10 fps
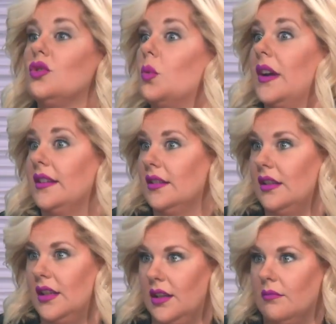
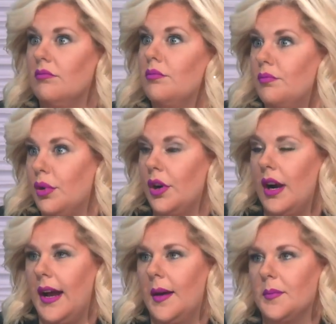dwindling,
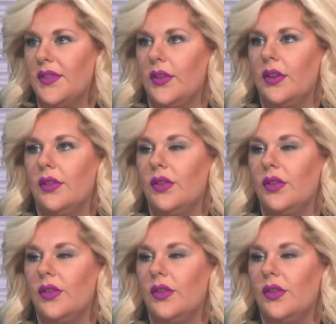perhaps.